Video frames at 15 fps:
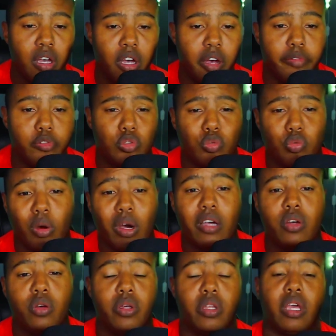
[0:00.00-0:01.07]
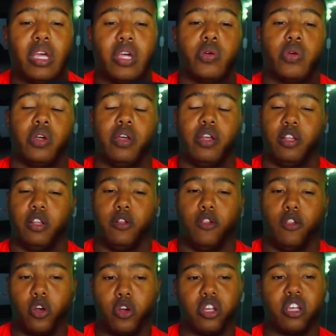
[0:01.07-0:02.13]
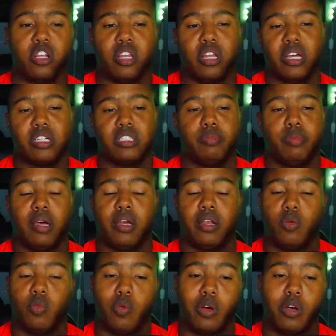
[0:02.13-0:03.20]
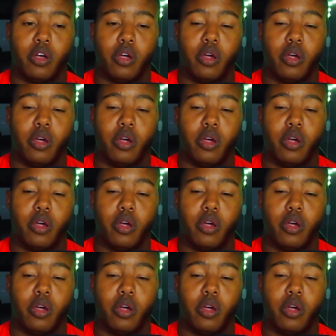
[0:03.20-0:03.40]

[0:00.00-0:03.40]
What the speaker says: of trial and error in learning the next spot and where